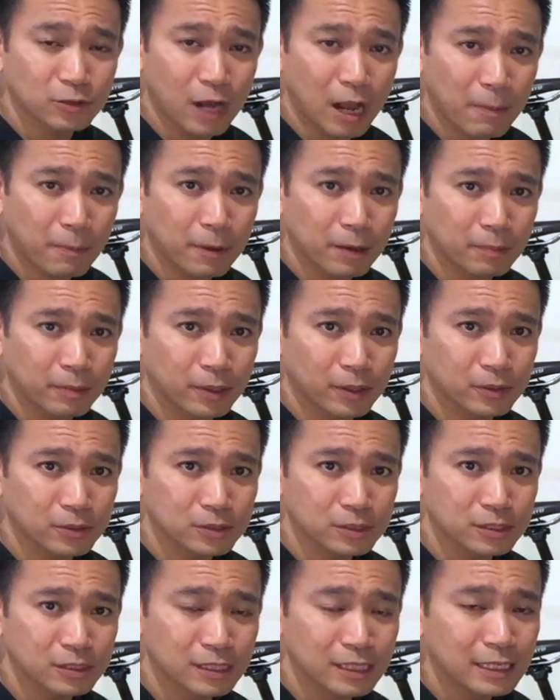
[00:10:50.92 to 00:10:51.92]
dropper
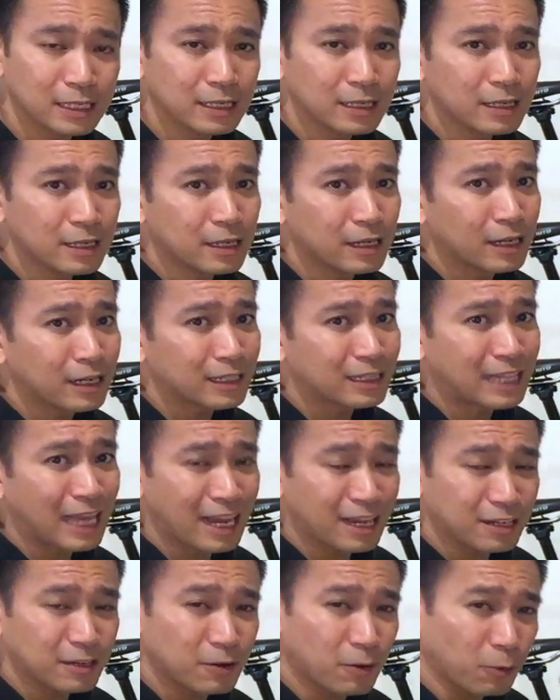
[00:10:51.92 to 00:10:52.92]
post.
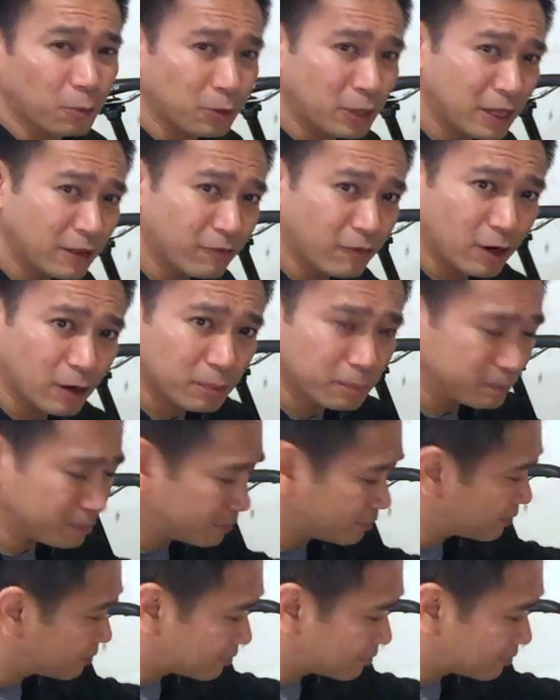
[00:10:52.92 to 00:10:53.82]
That reverb